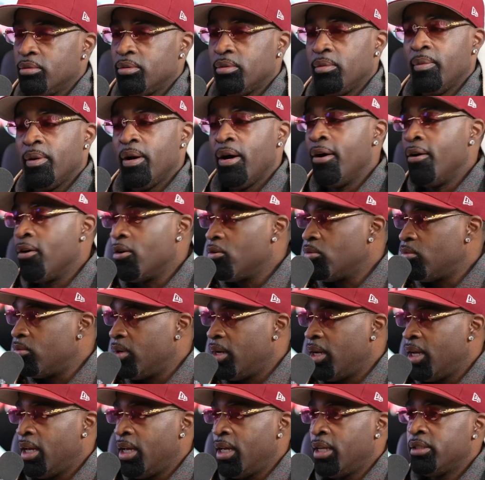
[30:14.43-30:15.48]
So my uncle
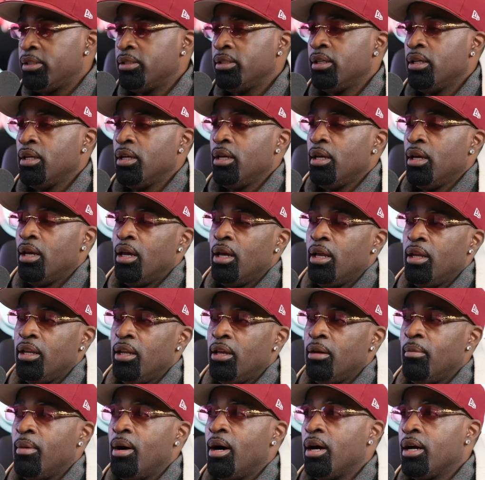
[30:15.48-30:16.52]
Reg, and
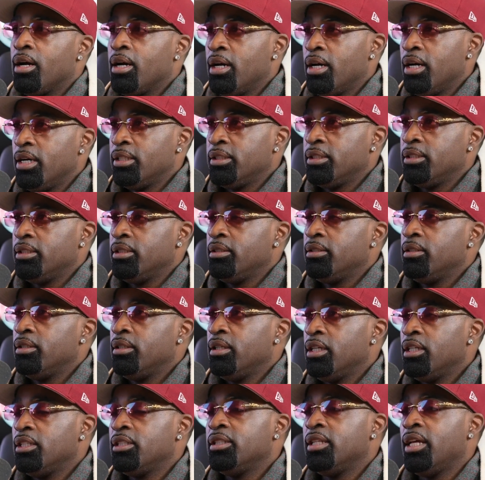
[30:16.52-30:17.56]
then my cousin,
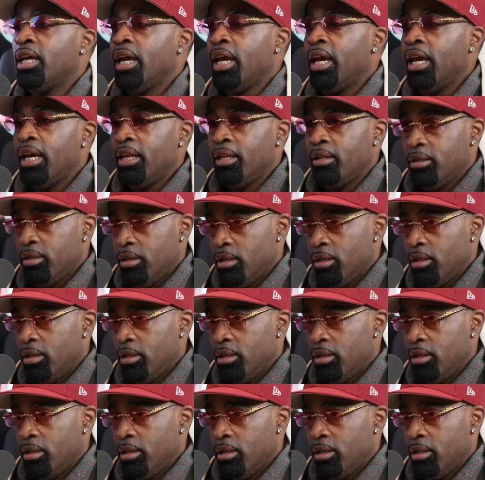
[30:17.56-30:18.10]
his dad,